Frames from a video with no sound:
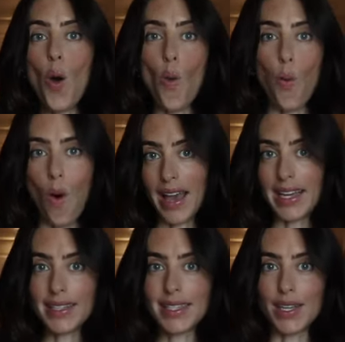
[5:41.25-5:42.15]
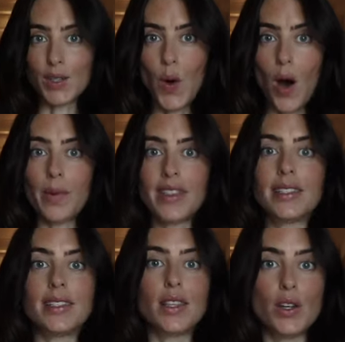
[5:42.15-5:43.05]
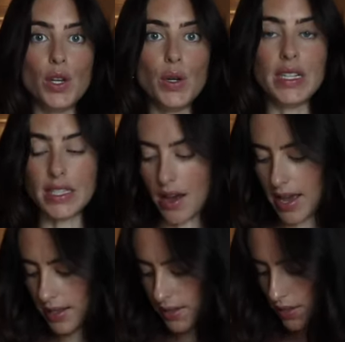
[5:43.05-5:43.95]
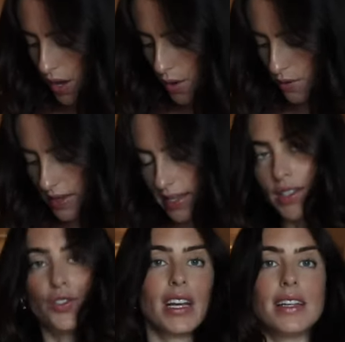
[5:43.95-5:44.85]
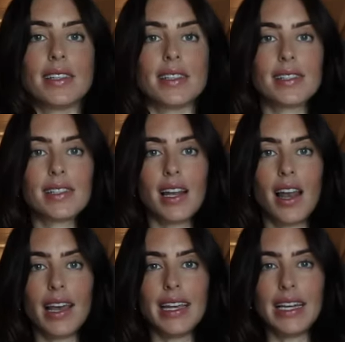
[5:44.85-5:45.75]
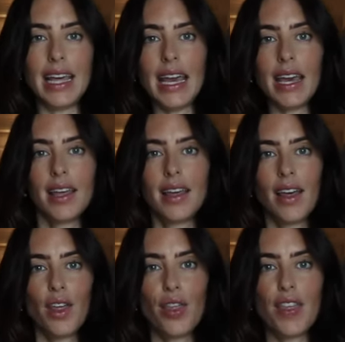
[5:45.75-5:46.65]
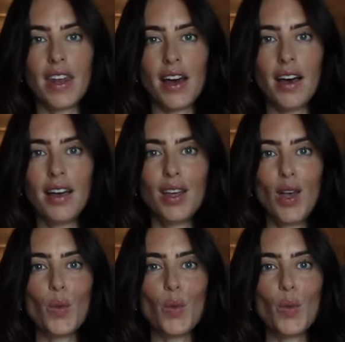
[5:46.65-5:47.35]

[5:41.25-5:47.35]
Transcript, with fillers: white as well, but this is the new design, so the strings are slightly thinner,